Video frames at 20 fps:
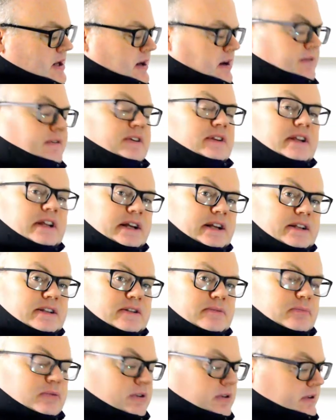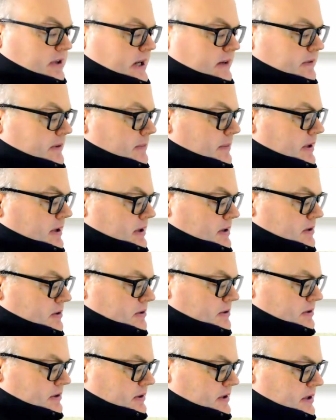I feel like it's a book everybody
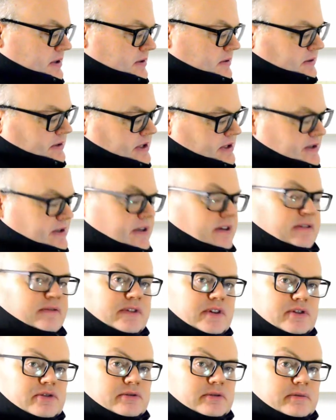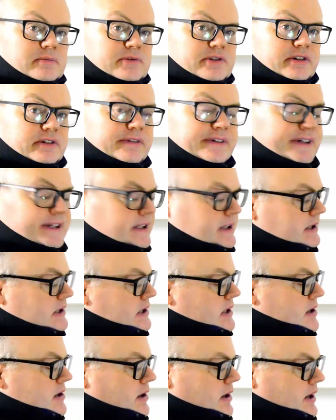who's at least individual observing
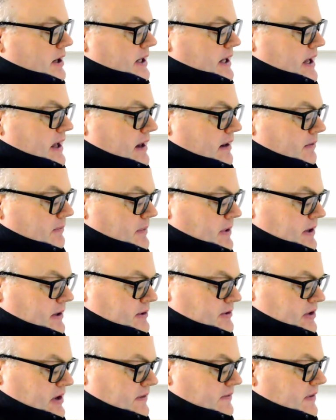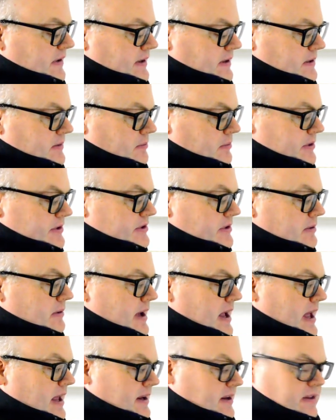ought to have, because I found it to be so
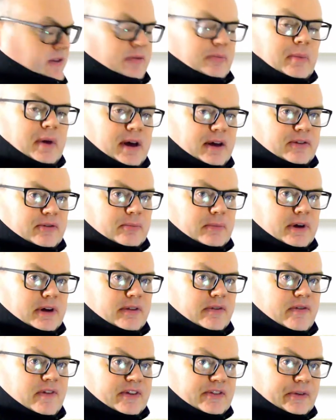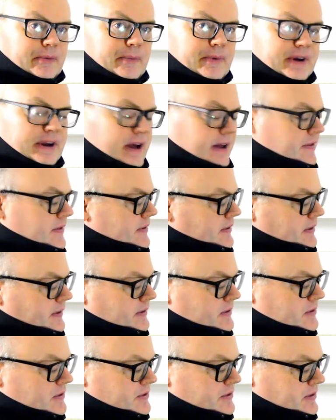handy this past month as I've been out there
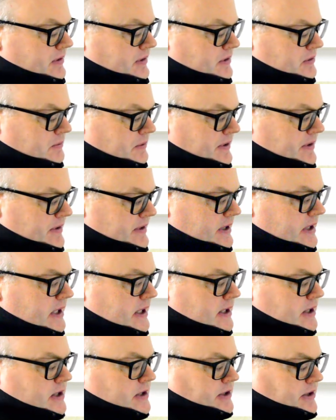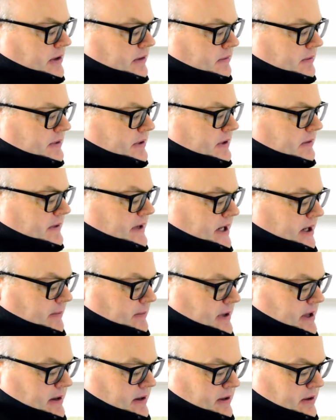under the stars with it. So I'd really recommend